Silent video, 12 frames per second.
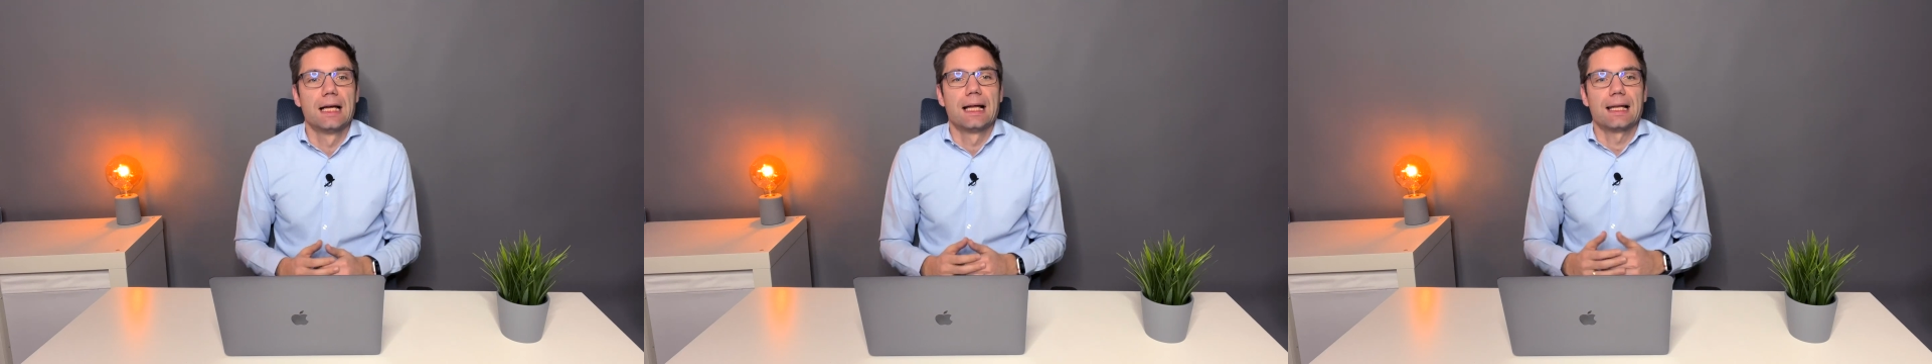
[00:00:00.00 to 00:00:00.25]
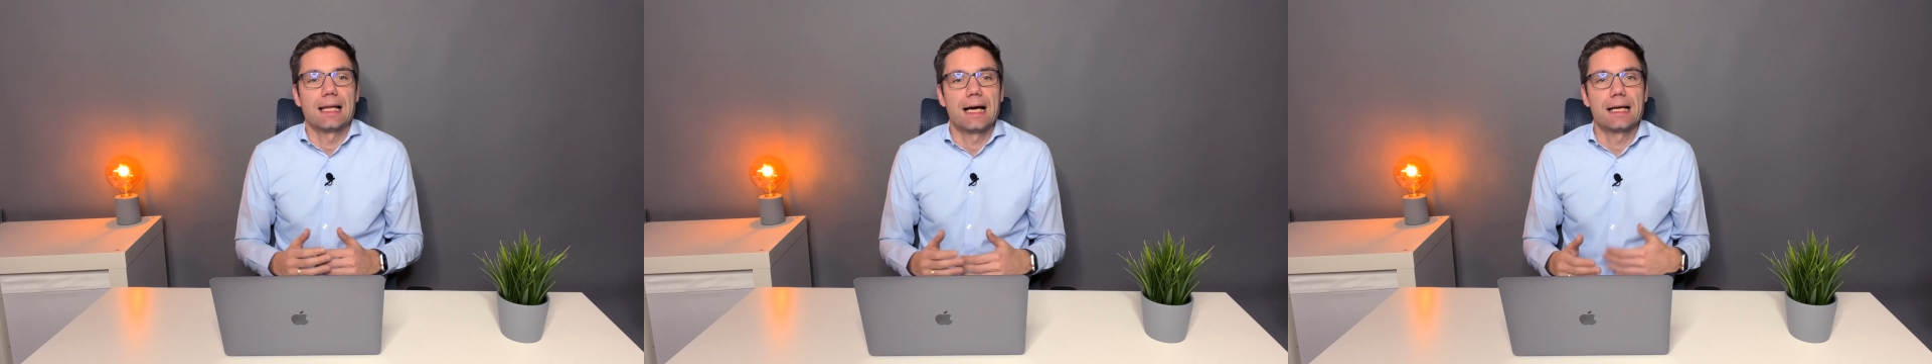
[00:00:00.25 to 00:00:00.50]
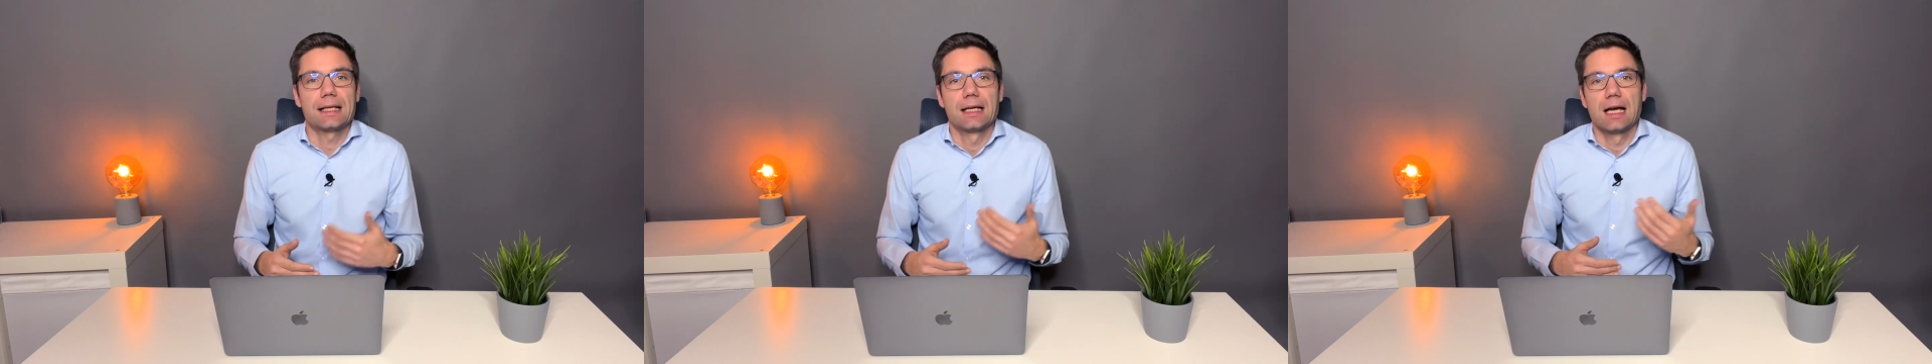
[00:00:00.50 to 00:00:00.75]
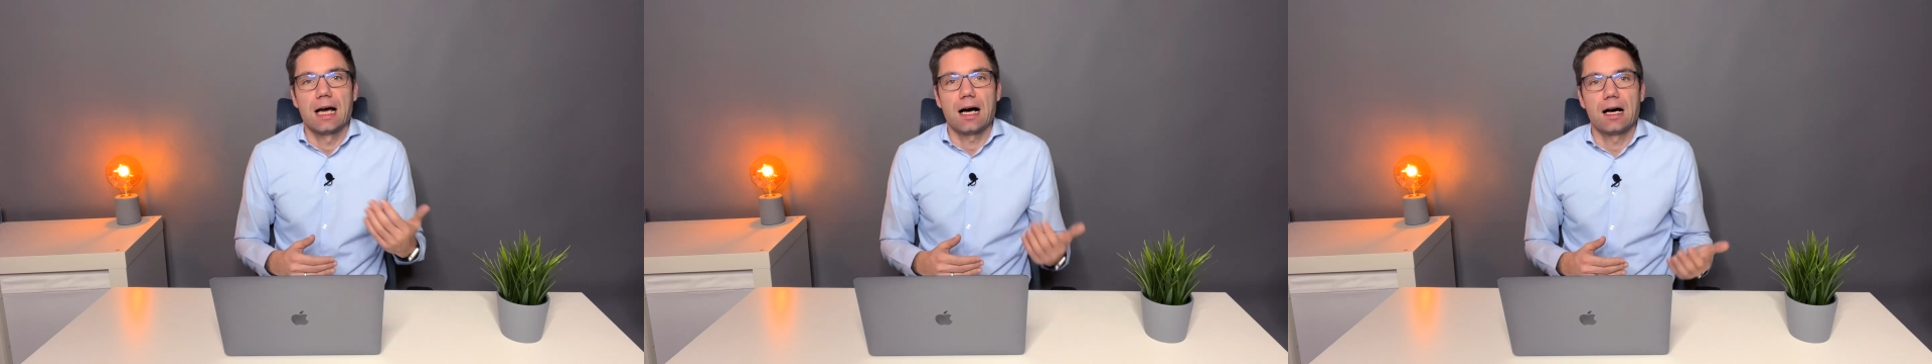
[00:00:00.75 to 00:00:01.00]
like
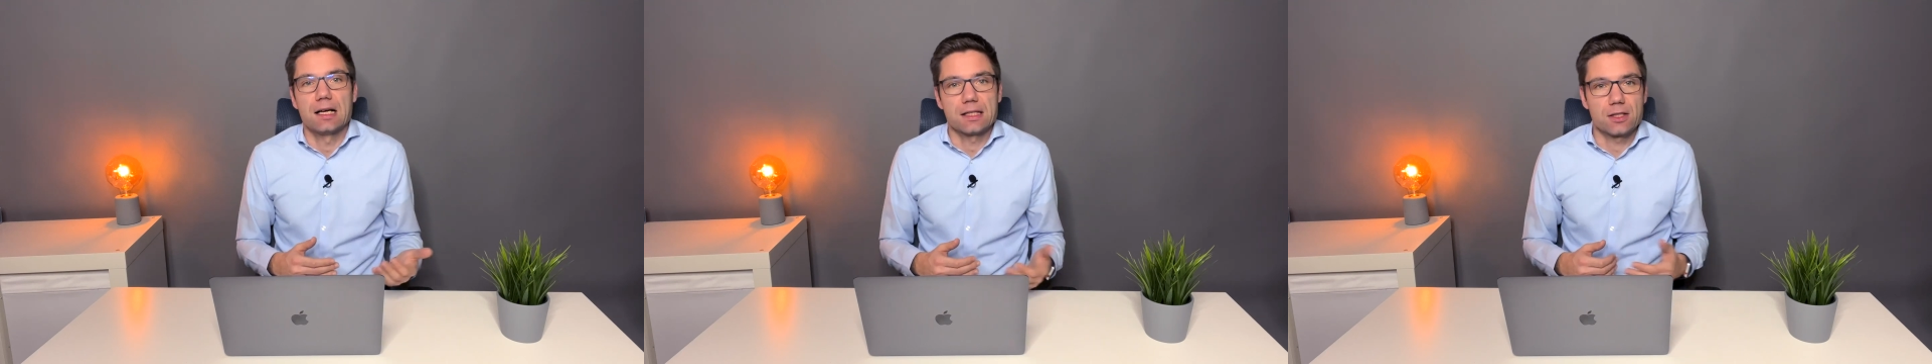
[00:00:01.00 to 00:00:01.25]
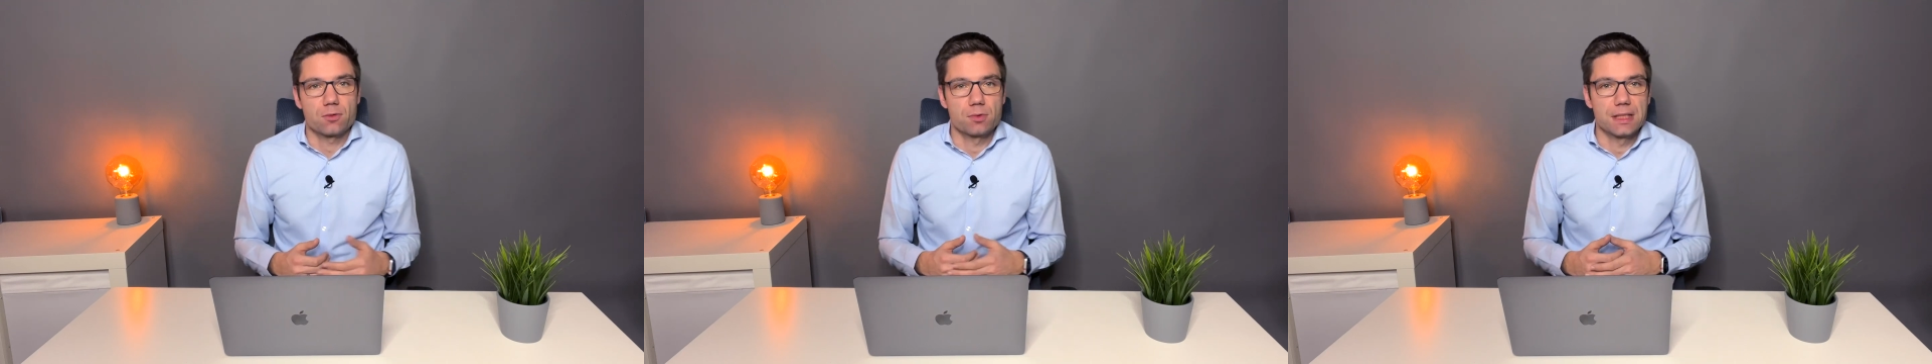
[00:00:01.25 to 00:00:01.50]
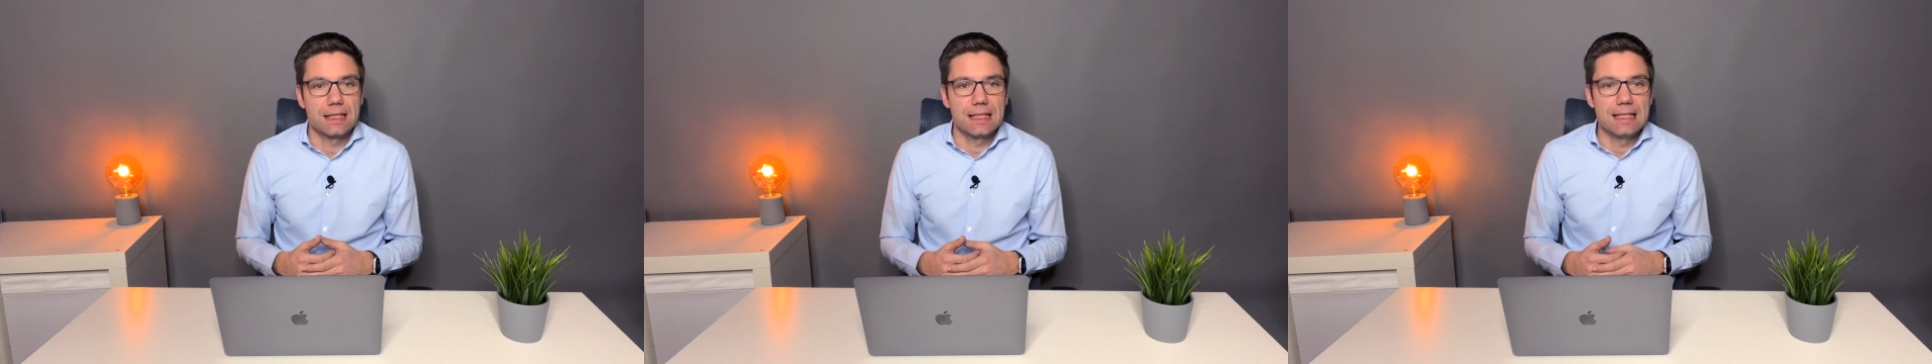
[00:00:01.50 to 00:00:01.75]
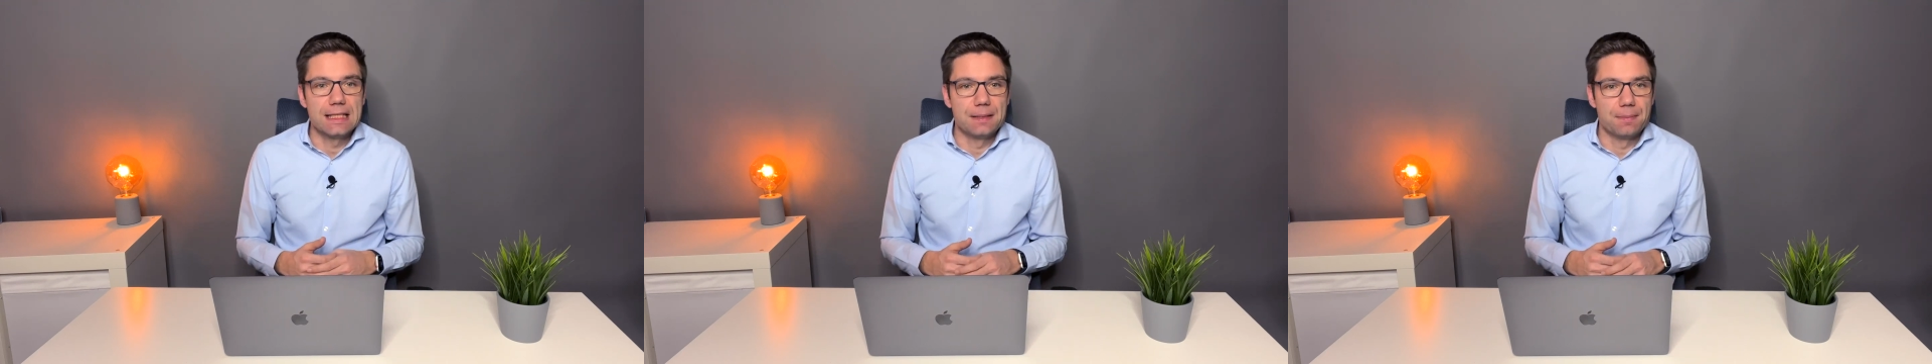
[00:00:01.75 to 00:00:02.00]
answering
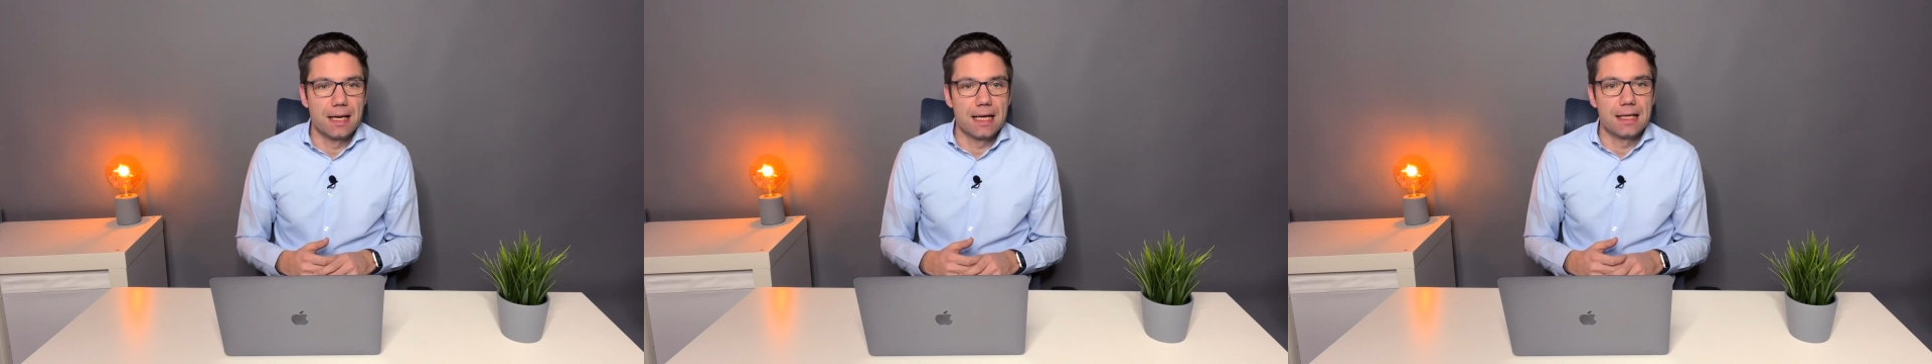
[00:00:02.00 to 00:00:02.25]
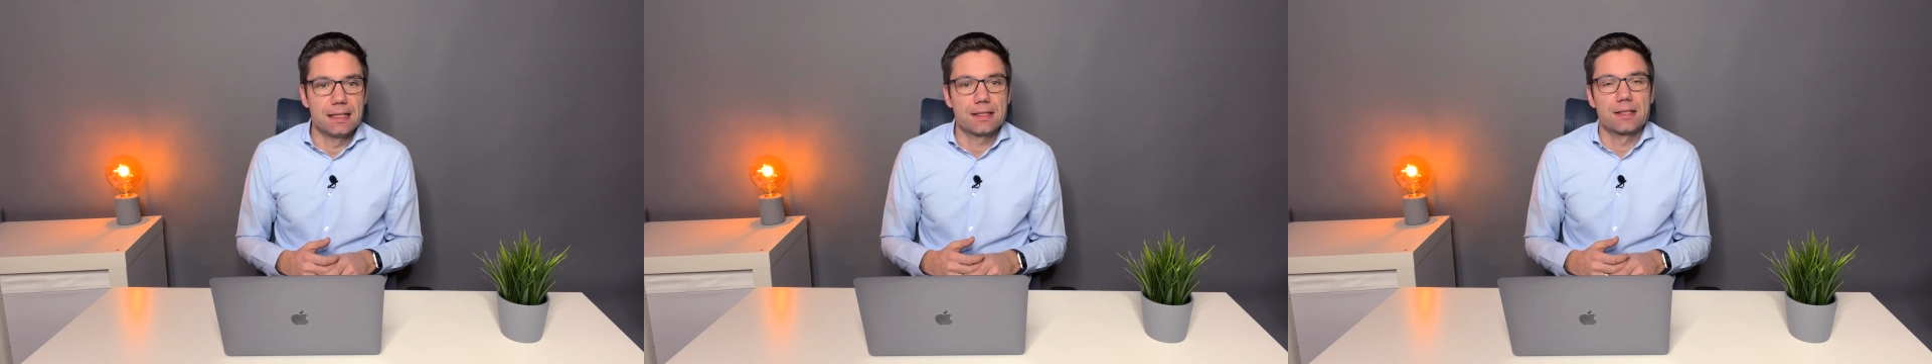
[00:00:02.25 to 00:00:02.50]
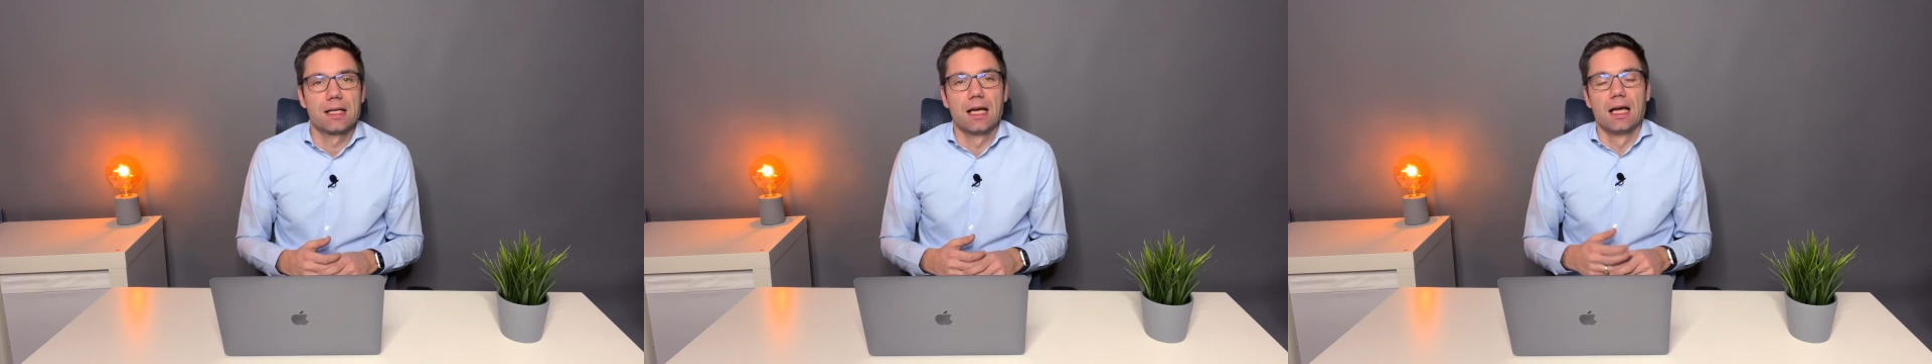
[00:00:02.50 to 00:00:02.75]
emails,